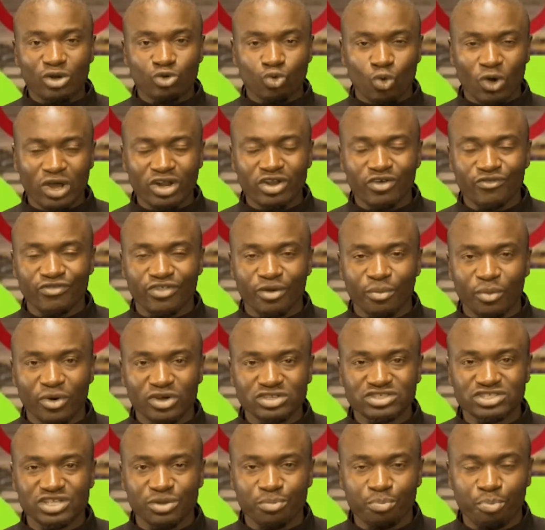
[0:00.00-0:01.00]
one of the
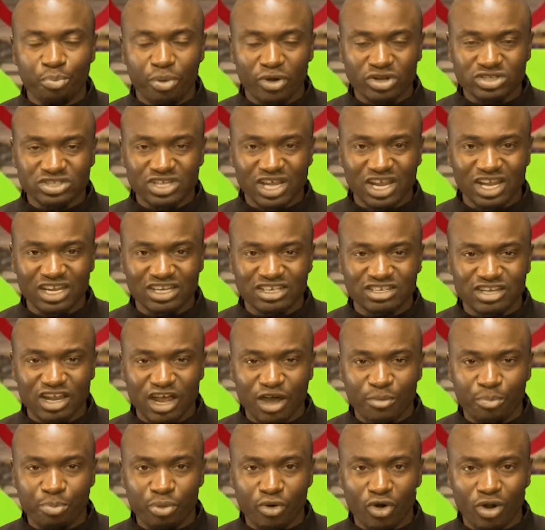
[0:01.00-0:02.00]
most important
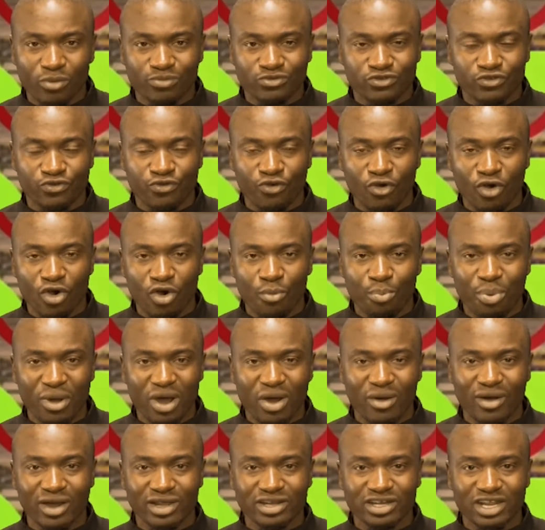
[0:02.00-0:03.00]
props for
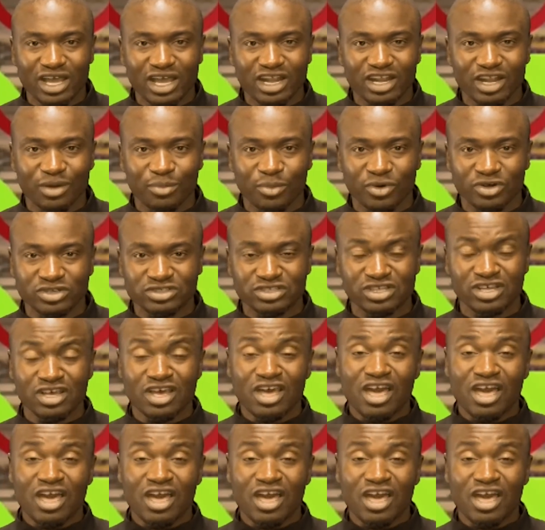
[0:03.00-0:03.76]
Power Dynamos,